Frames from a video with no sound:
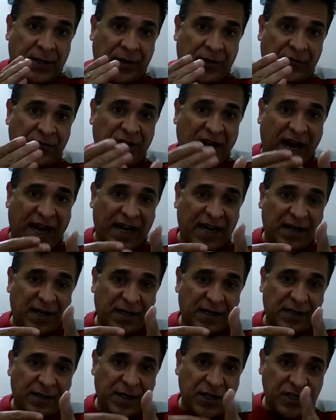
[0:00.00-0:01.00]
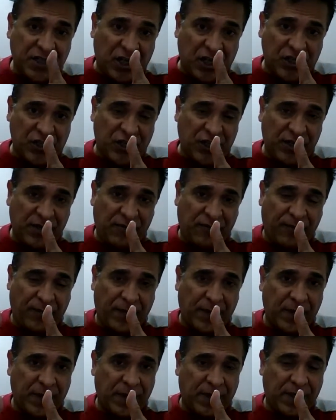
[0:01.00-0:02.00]
We had a discussion,
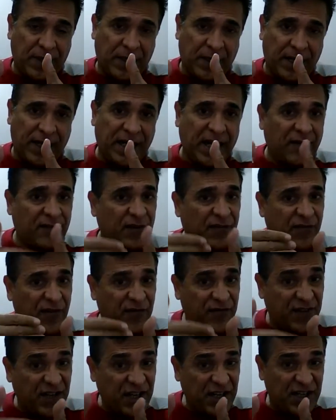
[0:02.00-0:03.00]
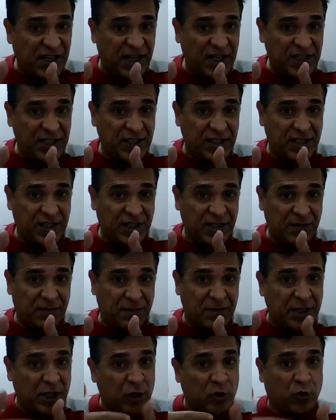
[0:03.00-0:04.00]
and after 15 days,
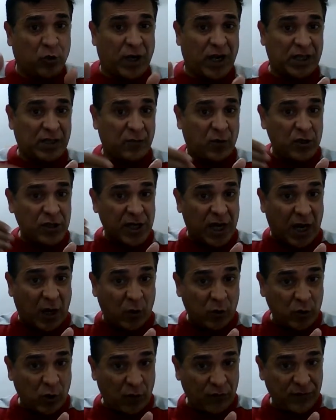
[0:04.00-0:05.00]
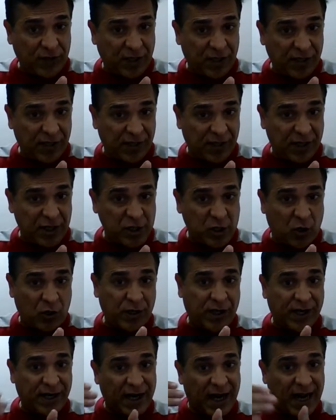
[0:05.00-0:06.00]
Mr. Thorat was out of the
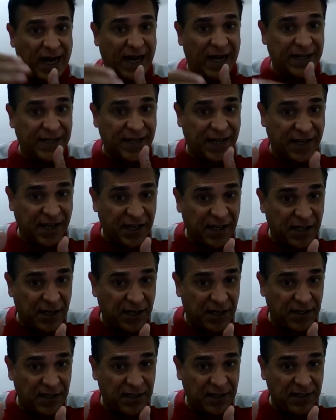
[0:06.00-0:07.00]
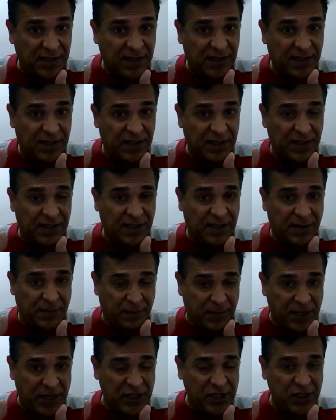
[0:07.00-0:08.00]
resort, and I had taken the
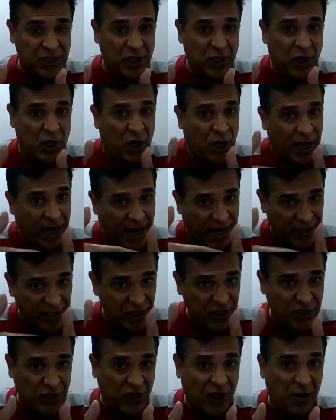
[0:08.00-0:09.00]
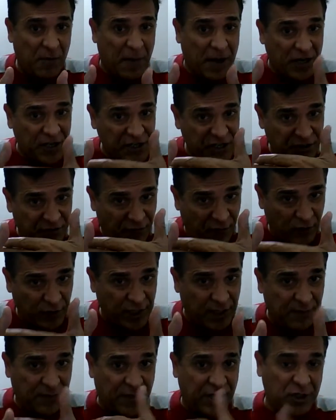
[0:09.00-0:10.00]
place as a general manager for
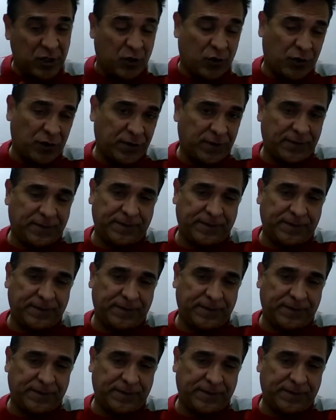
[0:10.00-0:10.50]
that resort.